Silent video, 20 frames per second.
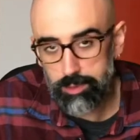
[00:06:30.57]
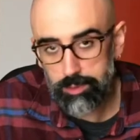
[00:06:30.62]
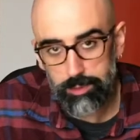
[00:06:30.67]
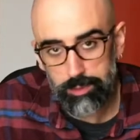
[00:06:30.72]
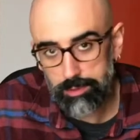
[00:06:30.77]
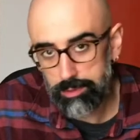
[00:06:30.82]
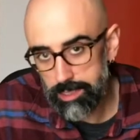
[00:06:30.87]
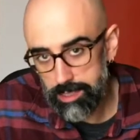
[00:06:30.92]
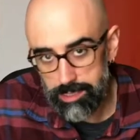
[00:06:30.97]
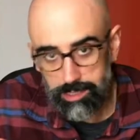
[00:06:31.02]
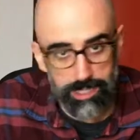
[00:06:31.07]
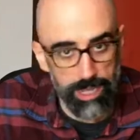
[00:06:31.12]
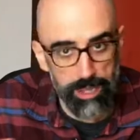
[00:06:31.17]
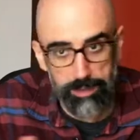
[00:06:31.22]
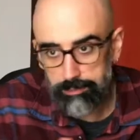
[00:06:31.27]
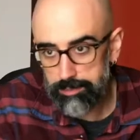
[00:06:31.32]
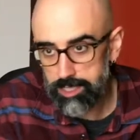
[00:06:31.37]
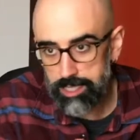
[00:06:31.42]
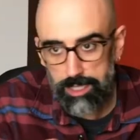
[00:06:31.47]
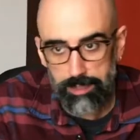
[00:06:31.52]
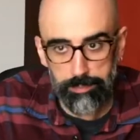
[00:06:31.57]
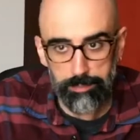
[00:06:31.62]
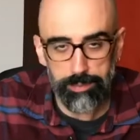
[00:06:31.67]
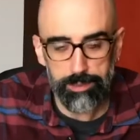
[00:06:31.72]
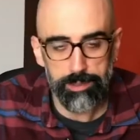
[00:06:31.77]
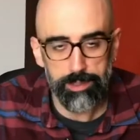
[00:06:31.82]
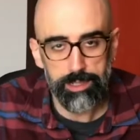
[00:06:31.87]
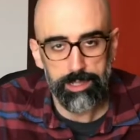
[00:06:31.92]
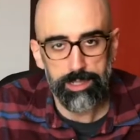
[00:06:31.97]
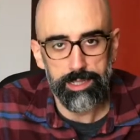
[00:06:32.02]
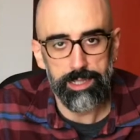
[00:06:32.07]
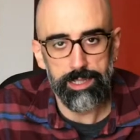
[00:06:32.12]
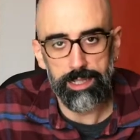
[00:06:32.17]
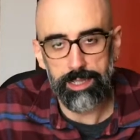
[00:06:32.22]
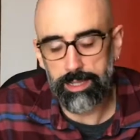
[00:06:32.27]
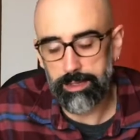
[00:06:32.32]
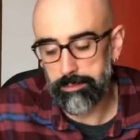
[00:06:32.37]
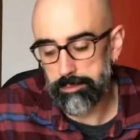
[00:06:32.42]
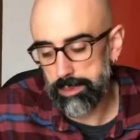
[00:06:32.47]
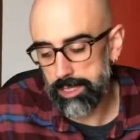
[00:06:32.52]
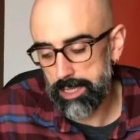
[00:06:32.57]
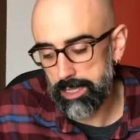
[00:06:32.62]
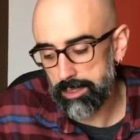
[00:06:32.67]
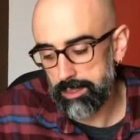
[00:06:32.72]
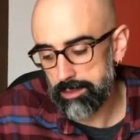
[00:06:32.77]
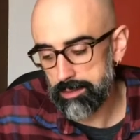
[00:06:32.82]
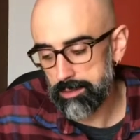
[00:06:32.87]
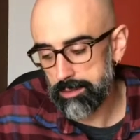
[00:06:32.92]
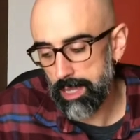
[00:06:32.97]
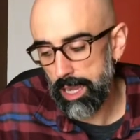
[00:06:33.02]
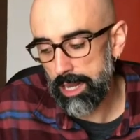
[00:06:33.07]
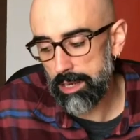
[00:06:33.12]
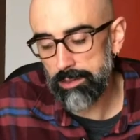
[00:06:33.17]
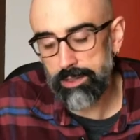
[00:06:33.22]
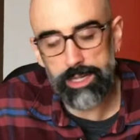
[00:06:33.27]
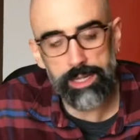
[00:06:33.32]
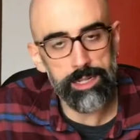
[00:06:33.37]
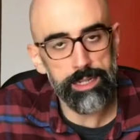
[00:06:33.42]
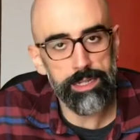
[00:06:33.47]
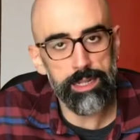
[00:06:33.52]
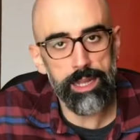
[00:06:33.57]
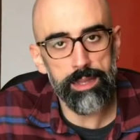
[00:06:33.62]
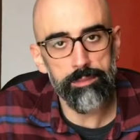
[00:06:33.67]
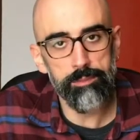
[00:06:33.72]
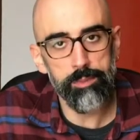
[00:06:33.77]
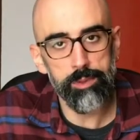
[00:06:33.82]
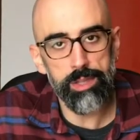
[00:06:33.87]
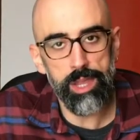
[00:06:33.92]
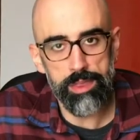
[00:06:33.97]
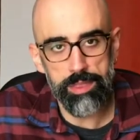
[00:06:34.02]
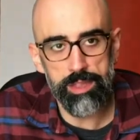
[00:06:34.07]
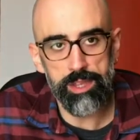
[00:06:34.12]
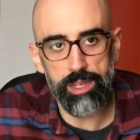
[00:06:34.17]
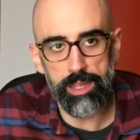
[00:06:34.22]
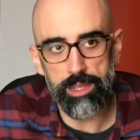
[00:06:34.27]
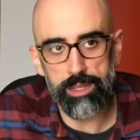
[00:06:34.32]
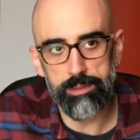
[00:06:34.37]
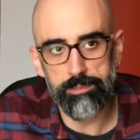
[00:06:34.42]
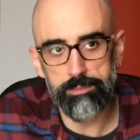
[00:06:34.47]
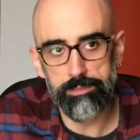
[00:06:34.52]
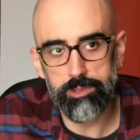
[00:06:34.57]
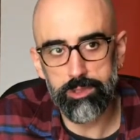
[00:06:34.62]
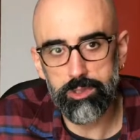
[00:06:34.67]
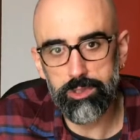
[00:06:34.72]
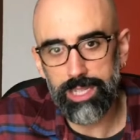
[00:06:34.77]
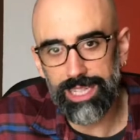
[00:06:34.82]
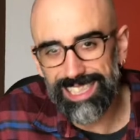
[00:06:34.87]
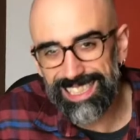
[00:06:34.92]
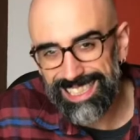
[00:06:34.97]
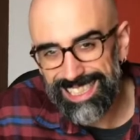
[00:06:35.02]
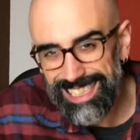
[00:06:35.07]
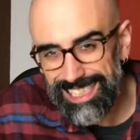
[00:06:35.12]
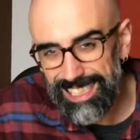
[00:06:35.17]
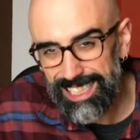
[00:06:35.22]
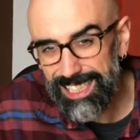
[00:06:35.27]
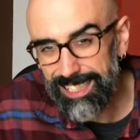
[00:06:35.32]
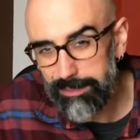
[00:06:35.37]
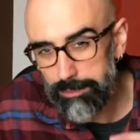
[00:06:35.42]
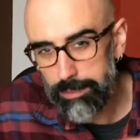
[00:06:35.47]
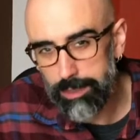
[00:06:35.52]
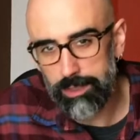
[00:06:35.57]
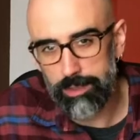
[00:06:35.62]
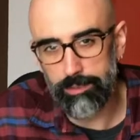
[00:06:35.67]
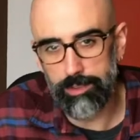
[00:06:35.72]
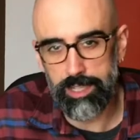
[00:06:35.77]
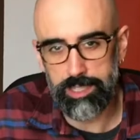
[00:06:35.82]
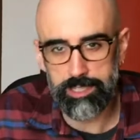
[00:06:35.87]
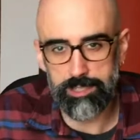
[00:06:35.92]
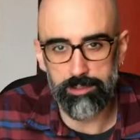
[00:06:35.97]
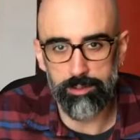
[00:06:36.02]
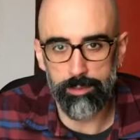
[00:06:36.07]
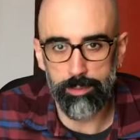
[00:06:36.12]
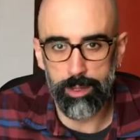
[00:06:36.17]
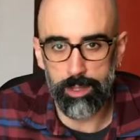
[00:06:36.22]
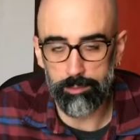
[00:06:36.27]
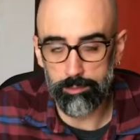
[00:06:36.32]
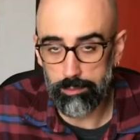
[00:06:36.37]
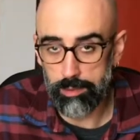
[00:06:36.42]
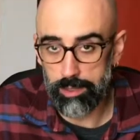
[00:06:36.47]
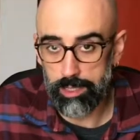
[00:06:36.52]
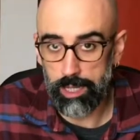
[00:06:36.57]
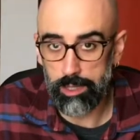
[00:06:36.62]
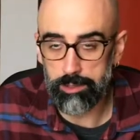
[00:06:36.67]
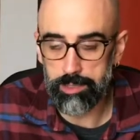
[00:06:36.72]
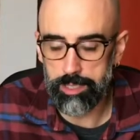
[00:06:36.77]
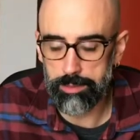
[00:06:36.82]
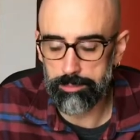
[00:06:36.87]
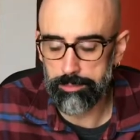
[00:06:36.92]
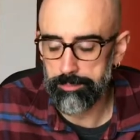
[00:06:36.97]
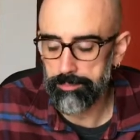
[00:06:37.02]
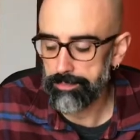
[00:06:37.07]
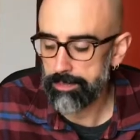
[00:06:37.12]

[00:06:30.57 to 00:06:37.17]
to the same tip, playing nylon and wood, I think you get a little bit of extra rebound with nylon tip.